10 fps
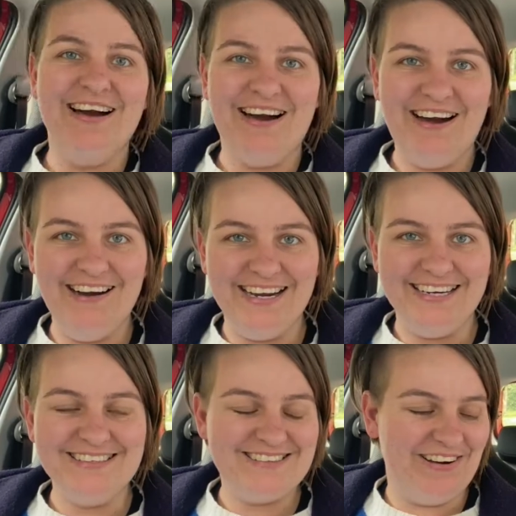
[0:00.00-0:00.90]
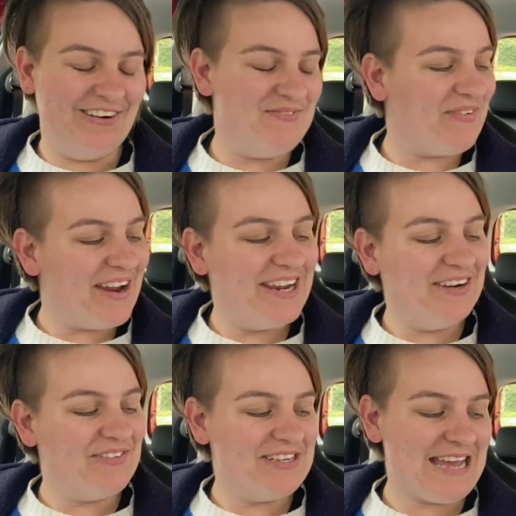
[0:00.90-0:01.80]
Hi, so I'm breaking
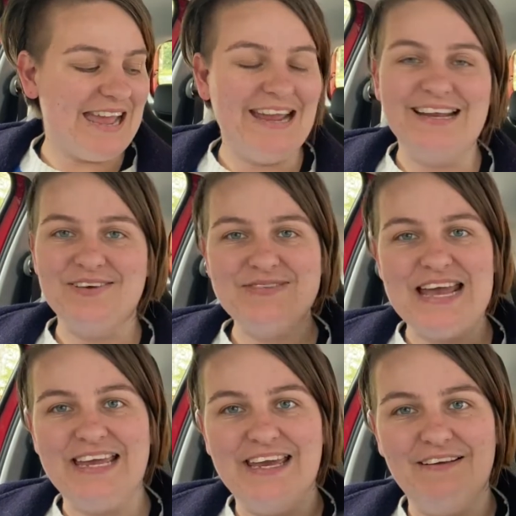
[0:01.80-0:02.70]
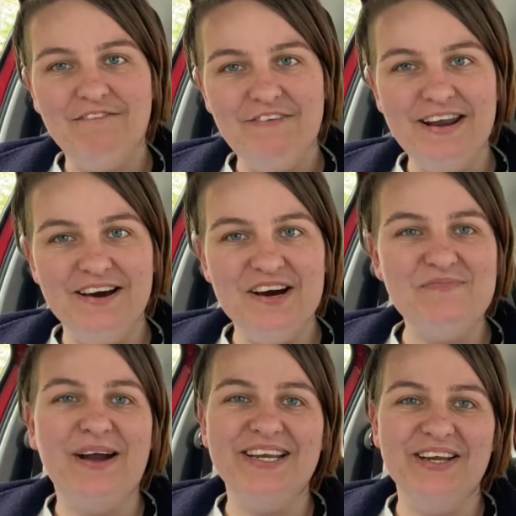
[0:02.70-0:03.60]
up the day and I'm taking Finna
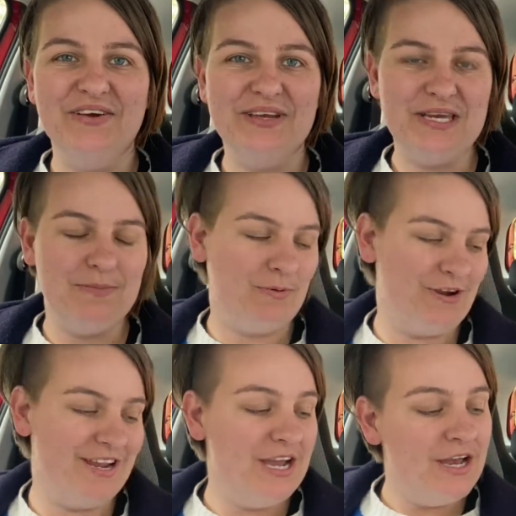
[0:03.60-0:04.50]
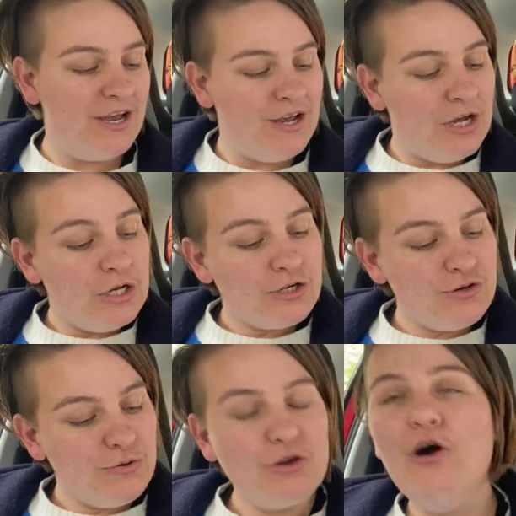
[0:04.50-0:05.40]
by Nino Cipri
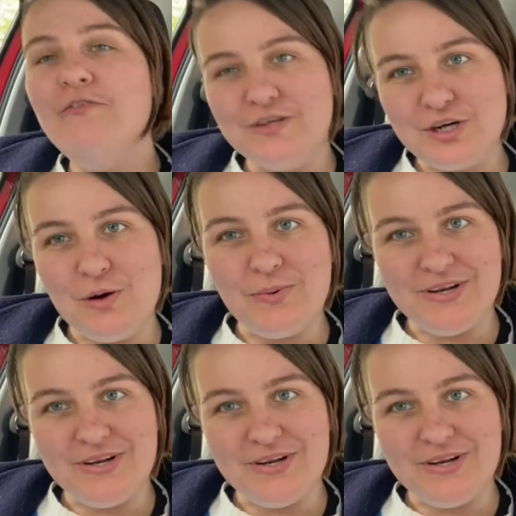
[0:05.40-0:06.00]
to the coffee shop on a